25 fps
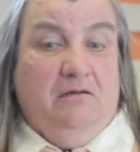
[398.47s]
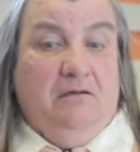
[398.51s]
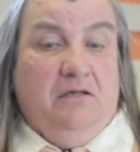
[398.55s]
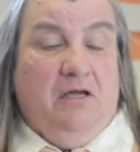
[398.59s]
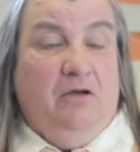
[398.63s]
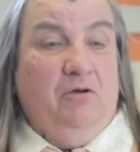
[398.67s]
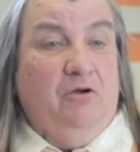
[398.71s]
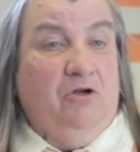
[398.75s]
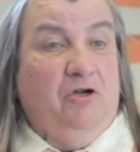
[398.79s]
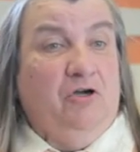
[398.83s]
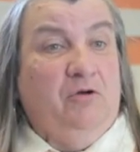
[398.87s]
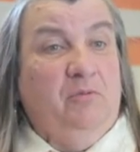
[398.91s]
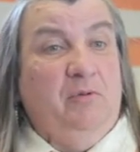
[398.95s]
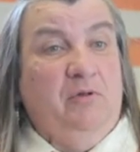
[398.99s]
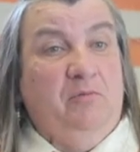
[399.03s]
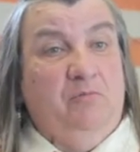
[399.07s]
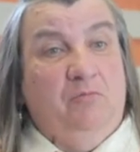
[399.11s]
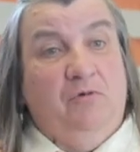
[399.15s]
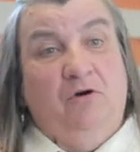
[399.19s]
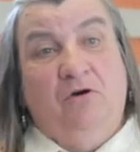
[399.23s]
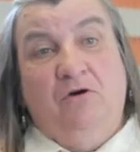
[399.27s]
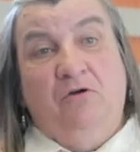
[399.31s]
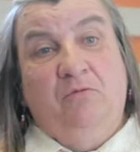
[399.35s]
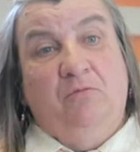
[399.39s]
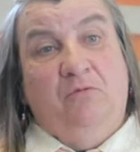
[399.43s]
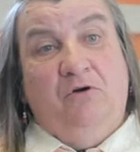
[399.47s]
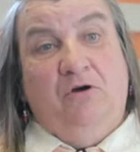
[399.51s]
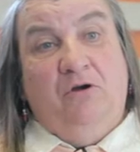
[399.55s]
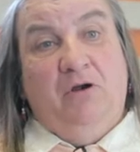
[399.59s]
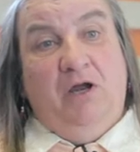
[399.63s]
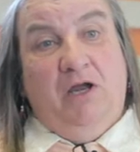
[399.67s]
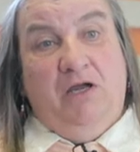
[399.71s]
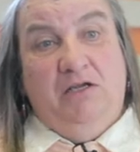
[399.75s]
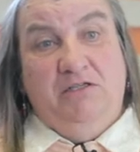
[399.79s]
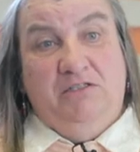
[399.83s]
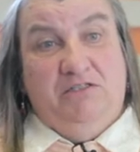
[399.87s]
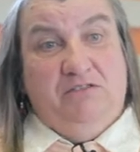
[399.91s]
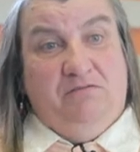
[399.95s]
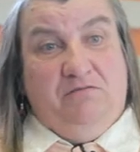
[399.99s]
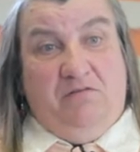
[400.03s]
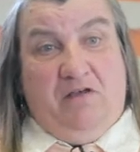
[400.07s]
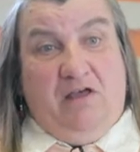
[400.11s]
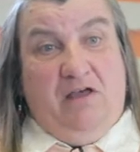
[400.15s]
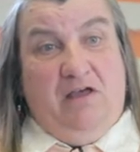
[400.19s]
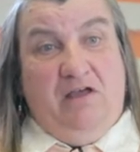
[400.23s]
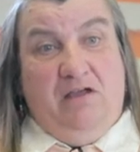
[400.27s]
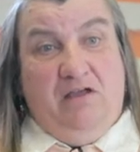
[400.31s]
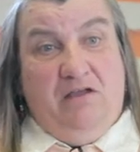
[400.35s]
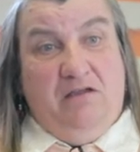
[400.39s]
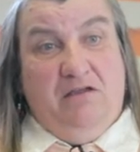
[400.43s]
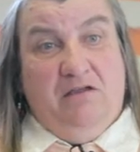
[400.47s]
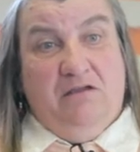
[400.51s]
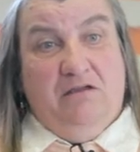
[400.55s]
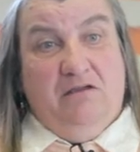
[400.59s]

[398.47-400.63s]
I'm coming more and more out of it,